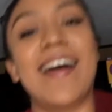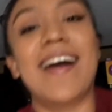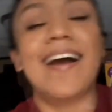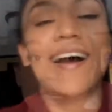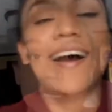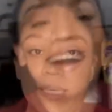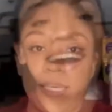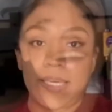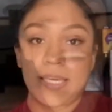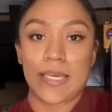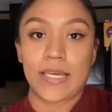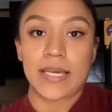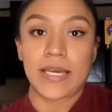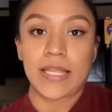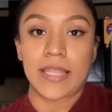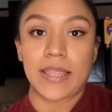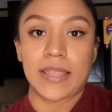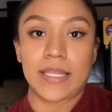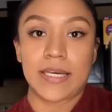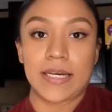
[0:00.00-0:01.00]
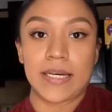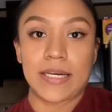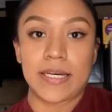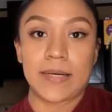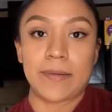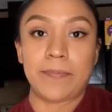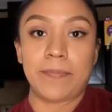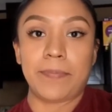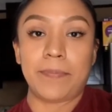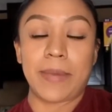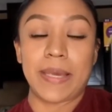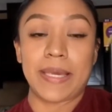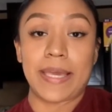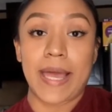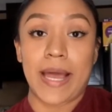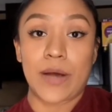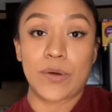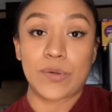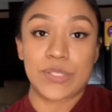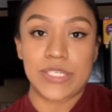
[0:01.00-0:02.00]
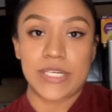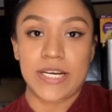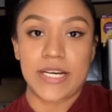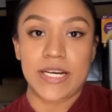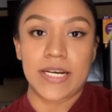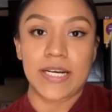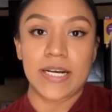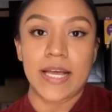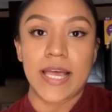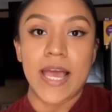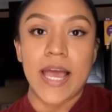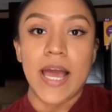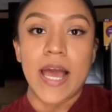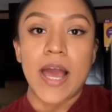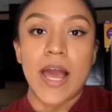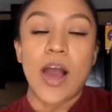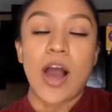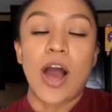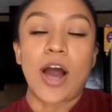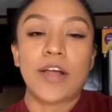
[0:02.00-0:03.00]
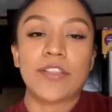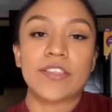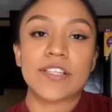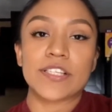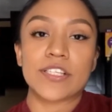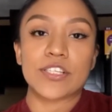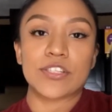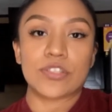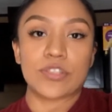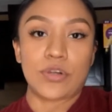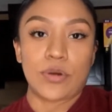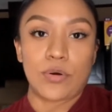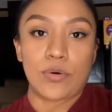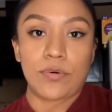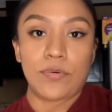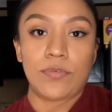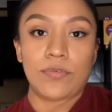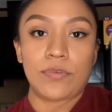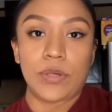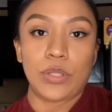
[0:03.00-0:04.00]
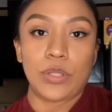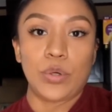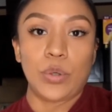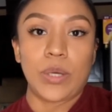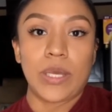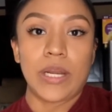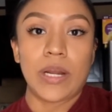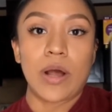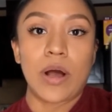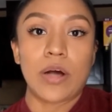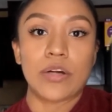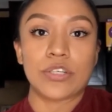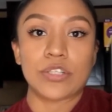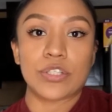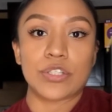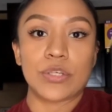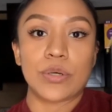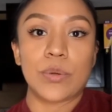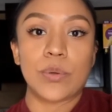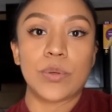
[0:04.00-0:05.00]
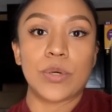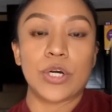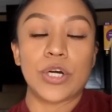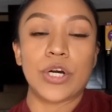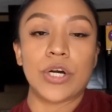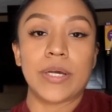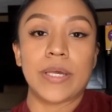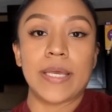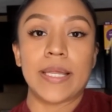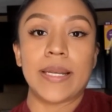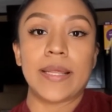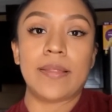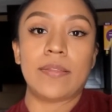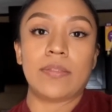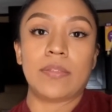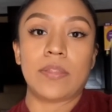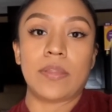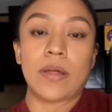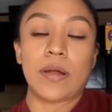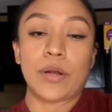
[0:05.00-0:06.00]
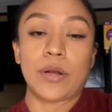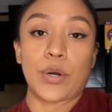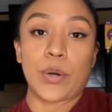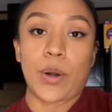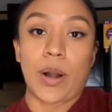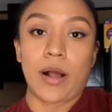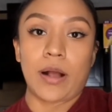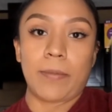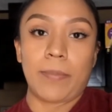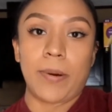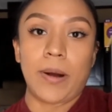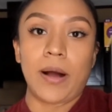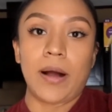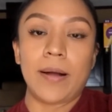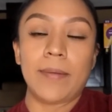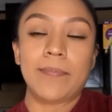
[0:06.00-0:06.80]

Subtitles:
My cow tongue on the stove. You can also cook it in a crock pot,